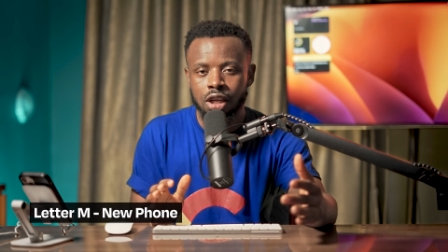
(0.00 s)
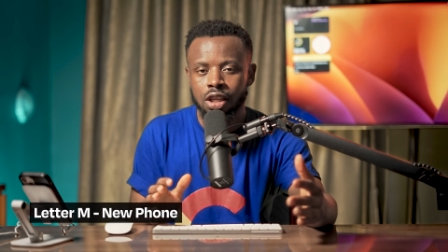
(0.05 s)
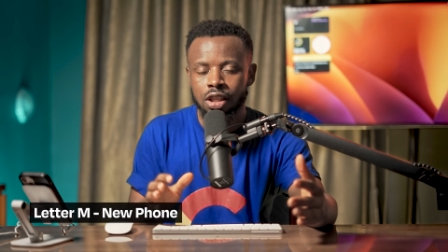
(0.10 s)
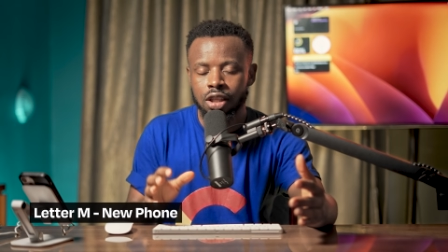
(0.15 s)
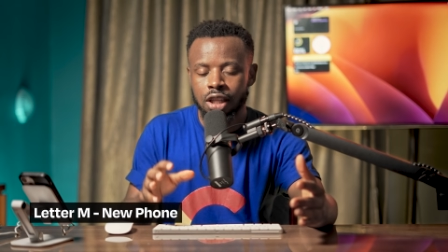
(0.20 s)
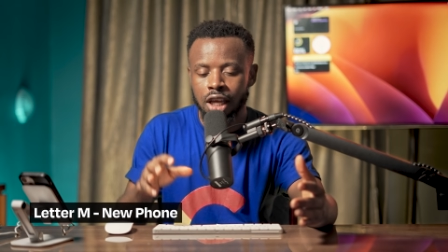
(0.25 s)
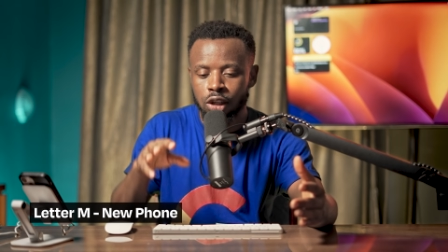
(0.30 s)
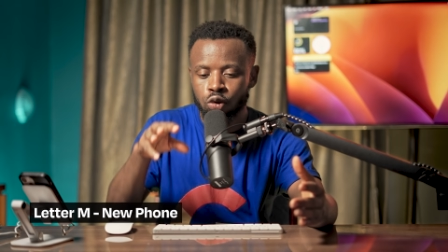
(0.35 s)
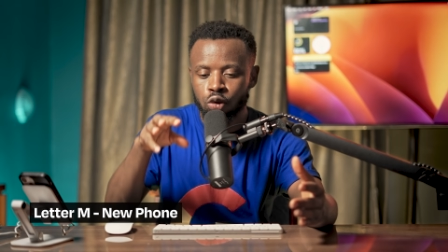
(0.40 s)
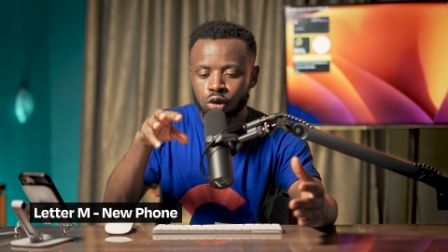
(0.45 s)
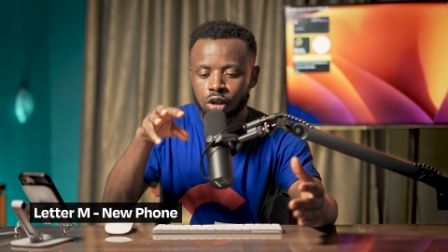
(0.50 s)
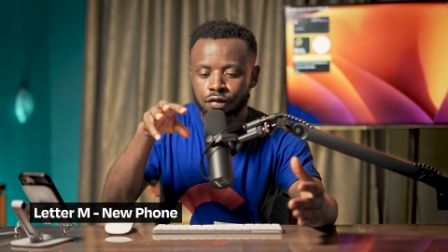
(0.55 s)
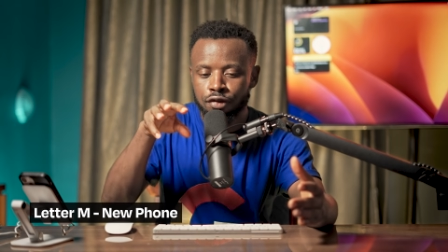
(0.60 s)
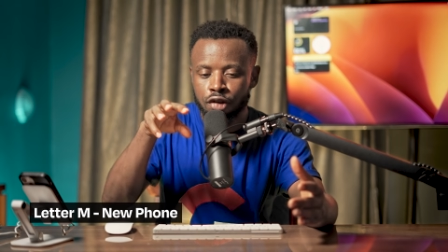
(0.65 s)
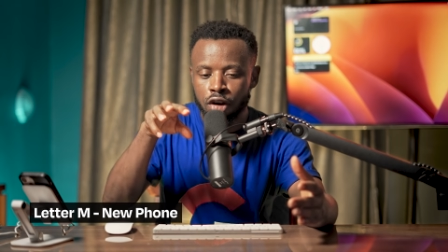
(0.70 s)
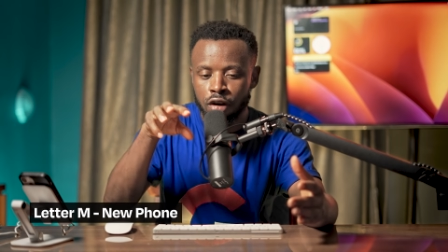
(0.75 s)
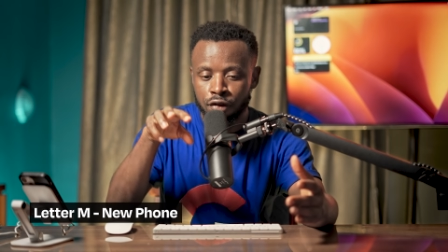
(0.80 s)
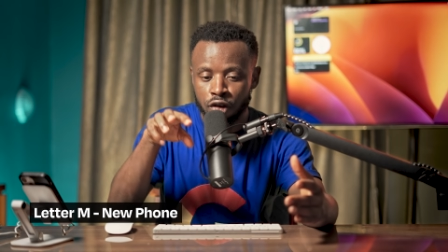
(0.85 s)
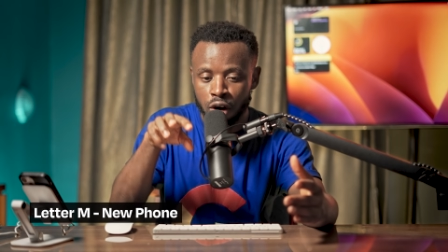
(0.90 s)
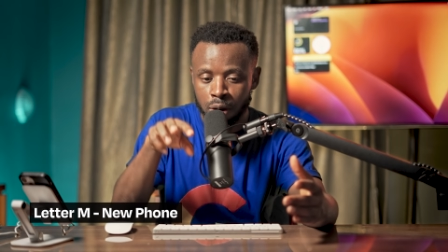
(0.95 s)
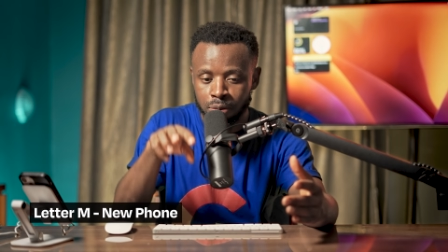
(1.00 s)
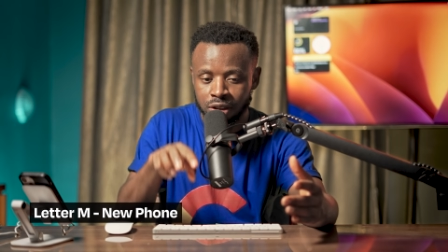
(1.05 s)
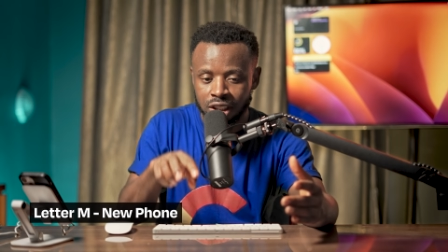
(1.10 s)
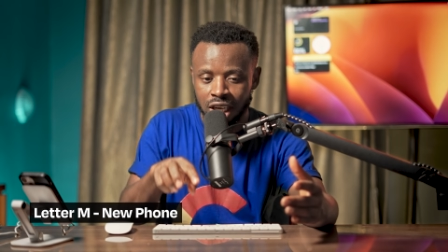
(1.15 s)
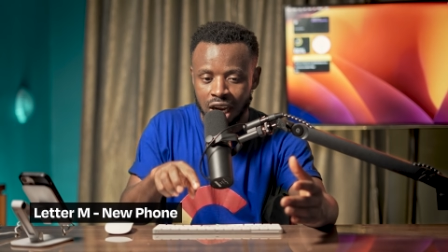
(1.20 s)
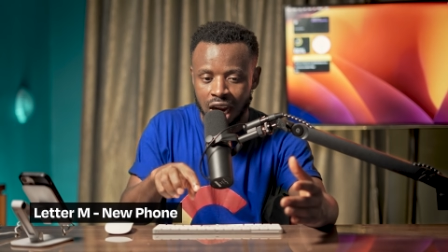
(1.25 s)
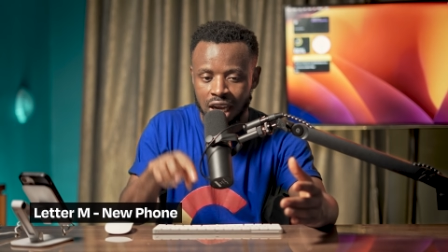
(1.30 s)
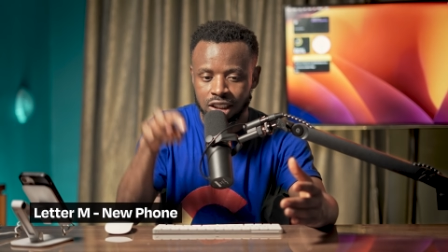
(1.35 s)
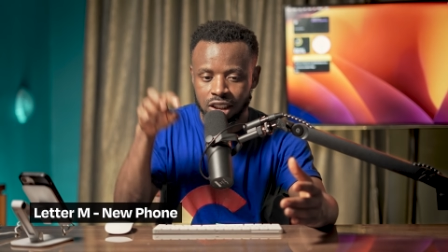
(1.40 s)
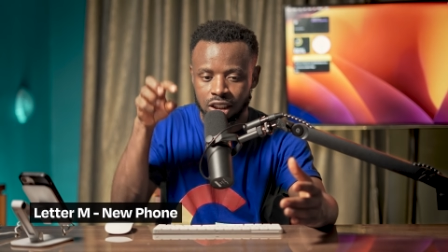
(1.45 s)
They do the phone from
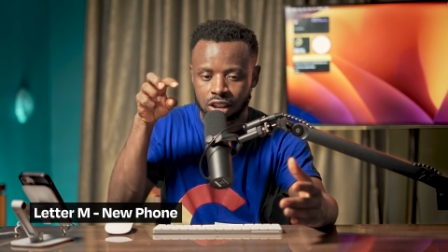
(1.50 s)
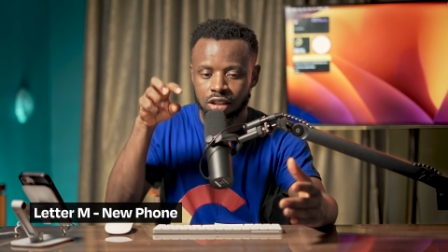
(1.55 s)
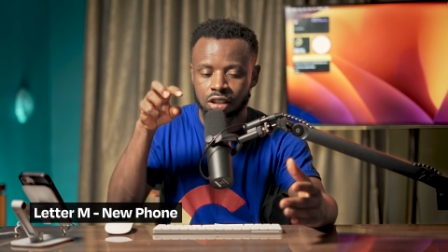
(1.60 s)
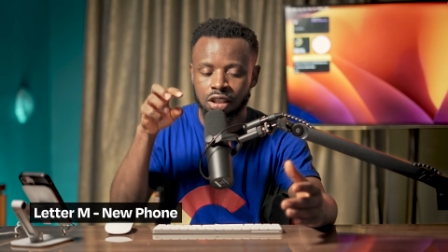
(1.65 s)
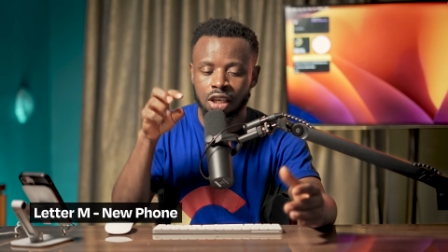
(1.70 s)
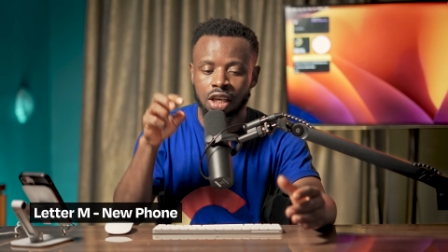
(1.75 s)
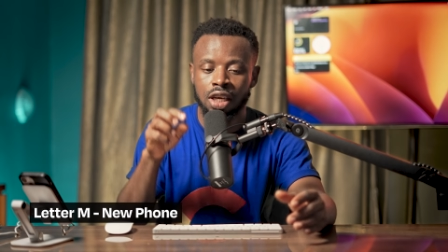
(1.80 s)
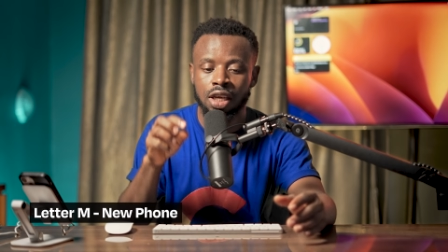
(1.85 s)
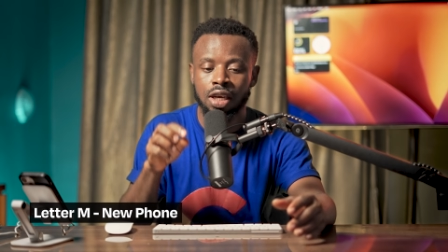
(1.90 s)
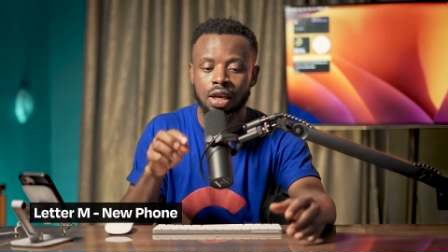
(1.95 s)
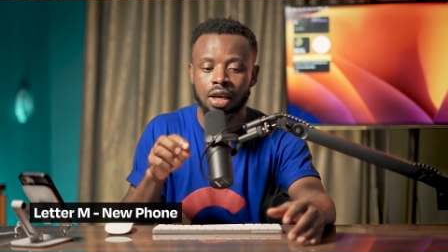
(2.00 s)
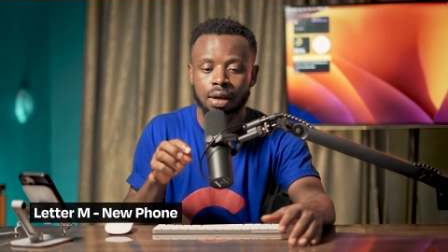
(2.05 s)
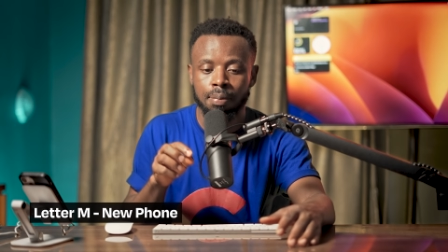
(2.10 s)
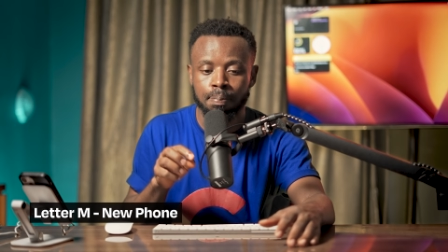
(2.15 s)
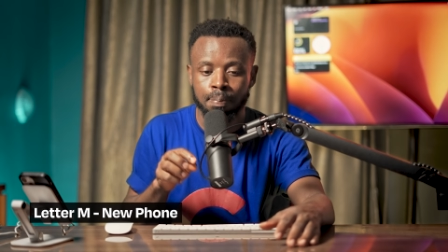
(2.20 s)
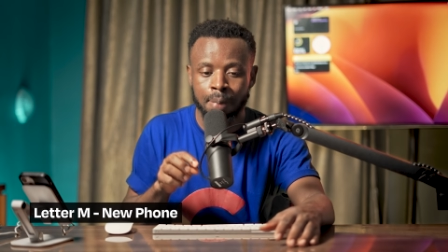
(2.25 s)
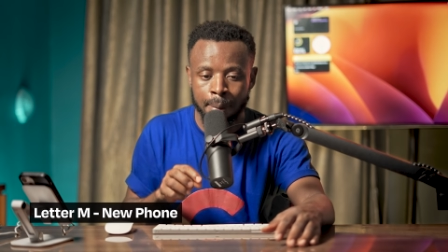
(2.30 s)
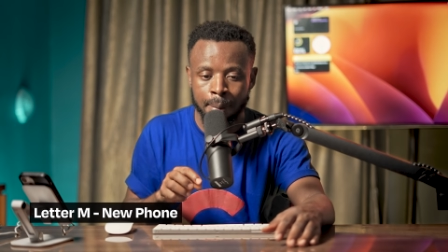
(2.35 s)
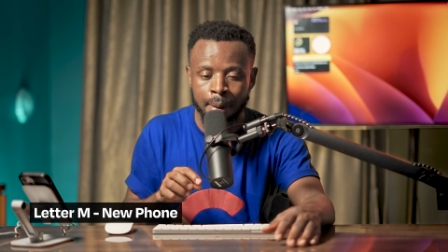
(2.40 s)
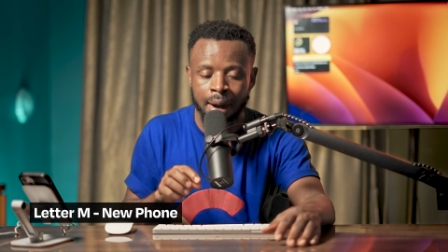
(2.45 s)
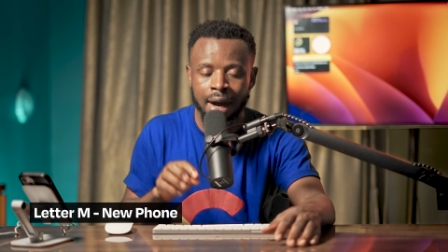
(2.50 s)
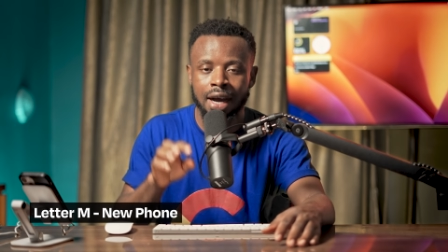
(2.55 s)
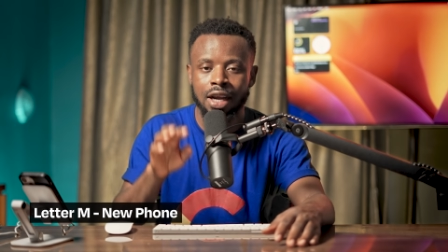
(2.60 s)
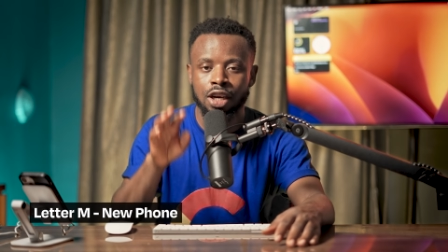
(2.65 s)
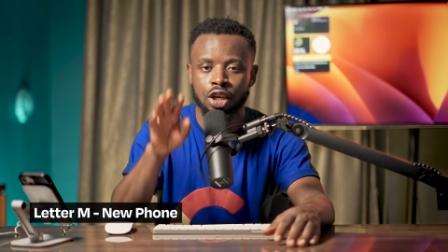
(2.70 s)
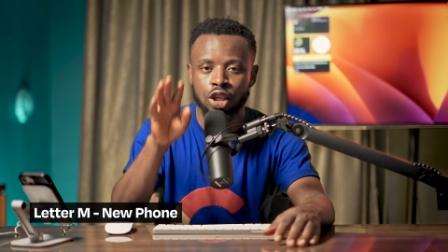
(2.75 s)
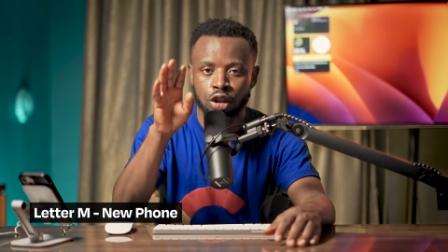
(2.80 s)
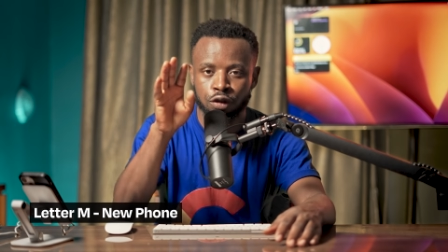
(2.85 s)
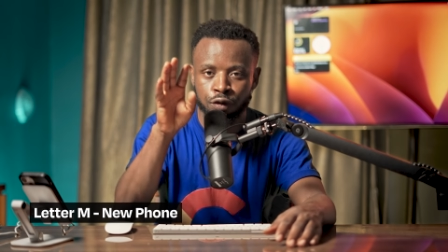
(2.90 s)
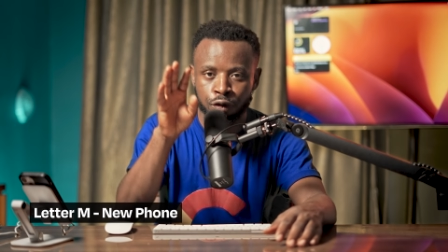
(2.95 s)
scratch. Say, Baba,
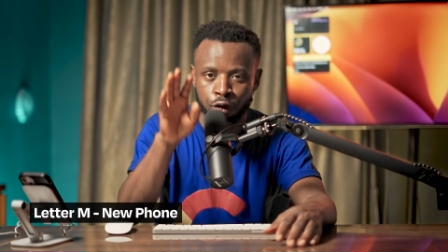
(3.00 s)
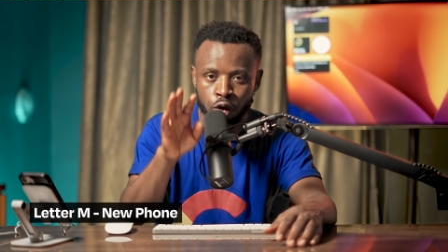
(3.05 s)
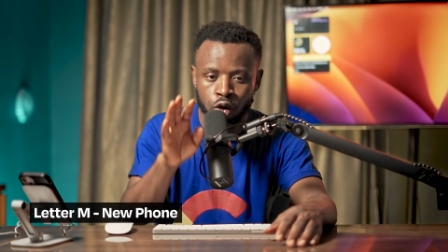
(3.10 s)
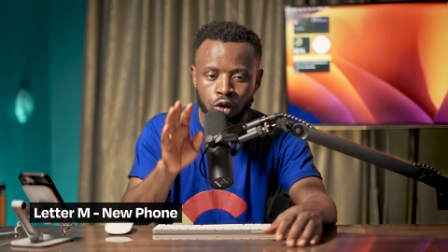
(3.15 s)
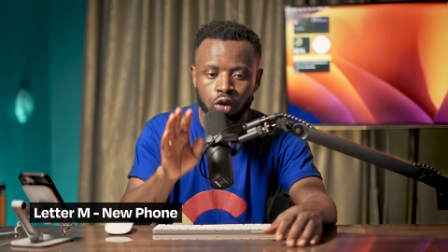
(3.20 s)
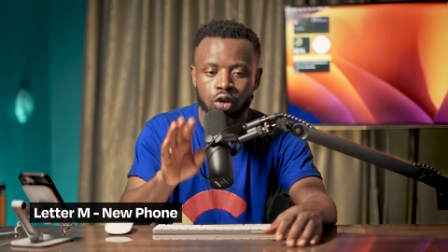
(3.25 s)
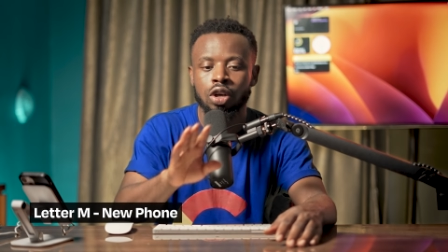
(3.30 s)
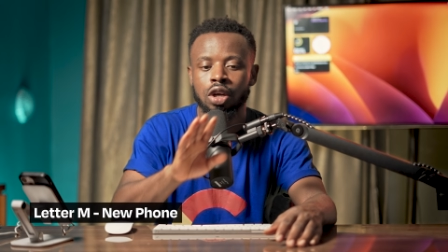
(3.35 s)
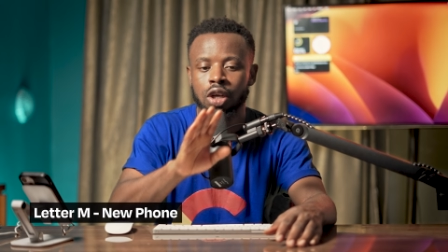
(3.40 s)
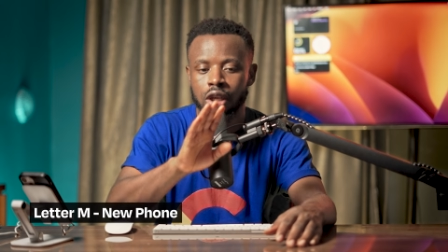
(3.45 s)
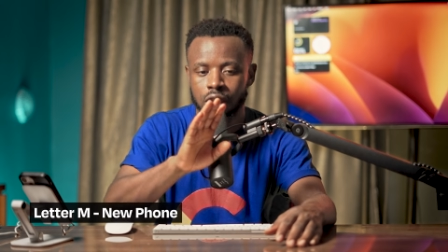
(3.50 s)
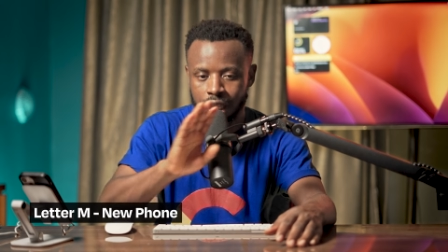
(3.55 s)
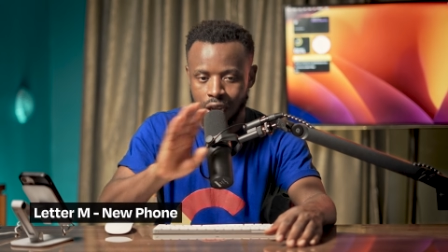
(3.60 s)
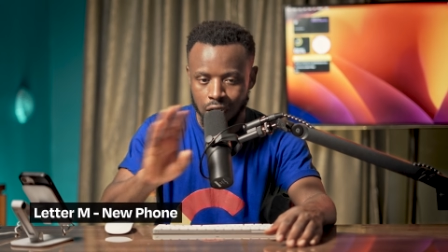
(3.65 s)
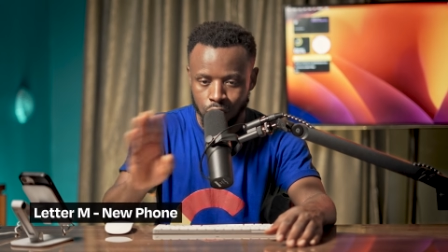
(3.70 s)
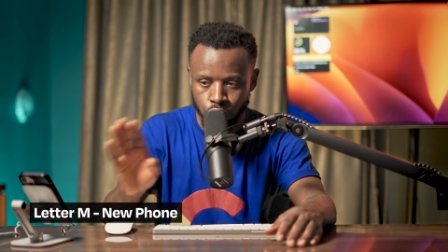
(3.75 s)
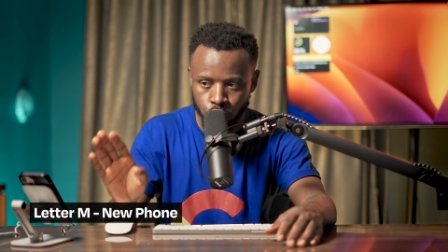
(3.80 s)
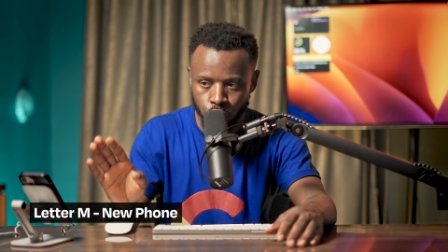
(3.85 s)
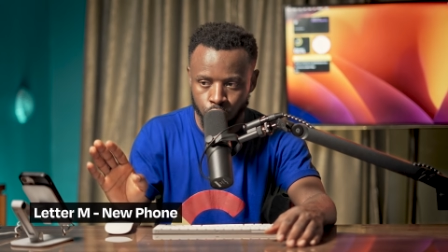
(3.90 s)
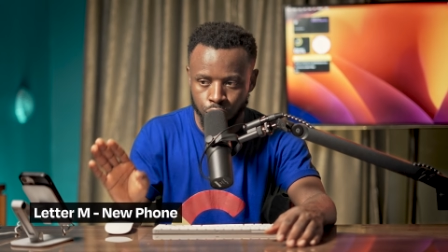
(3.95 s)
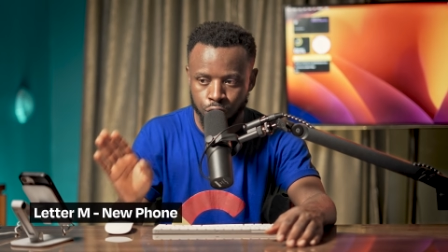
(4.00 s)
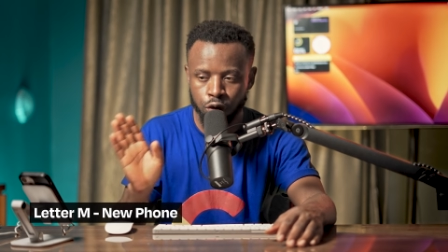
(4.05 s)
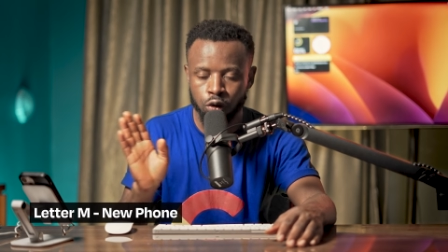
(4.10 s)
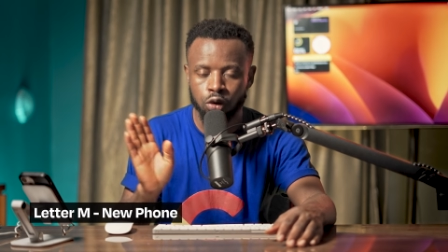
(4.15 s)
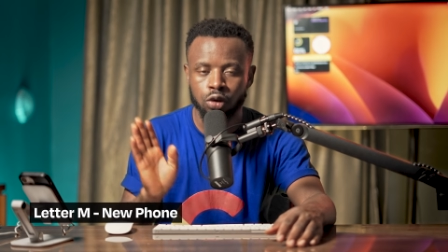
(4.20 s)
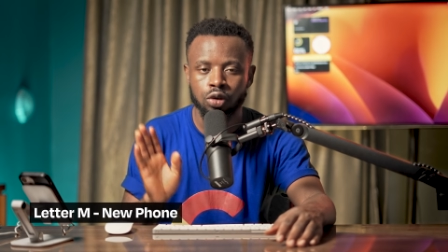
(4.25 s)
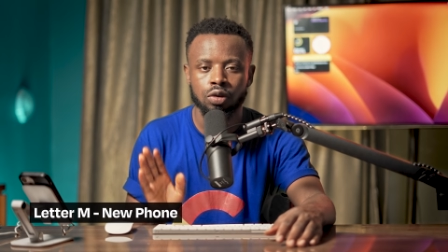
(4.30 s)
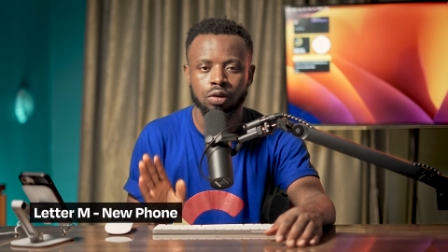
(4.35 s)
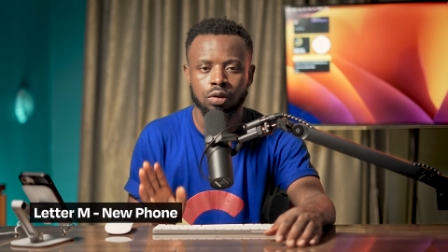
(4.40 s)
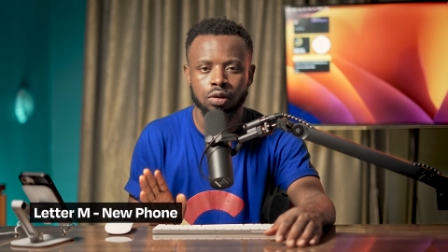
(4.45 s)
this phone, na new
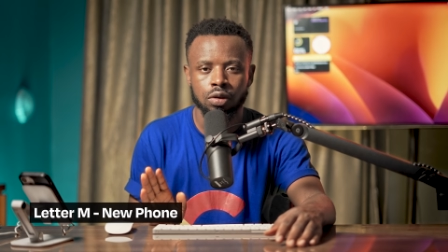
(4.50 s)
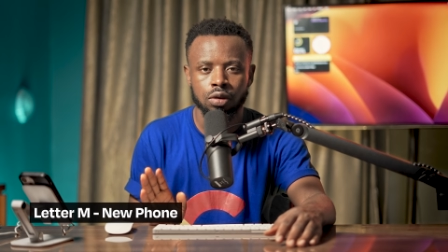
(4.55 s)
phone.